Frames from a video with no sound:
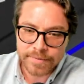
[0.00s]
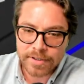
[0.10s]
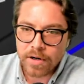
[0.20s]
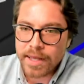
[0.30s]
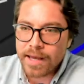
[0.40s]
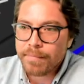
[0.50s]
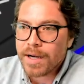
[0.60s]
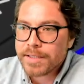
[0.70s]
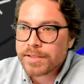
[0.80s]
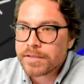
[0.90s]
Sorry, that
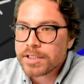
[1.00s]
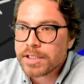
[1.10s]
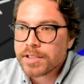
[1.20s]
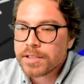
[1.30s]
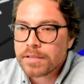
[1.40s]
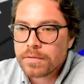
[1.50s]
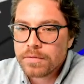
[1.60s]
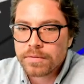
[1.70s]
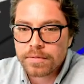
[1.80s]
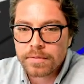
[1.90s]
monster just.
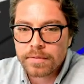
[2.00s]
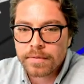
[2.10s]
Oof.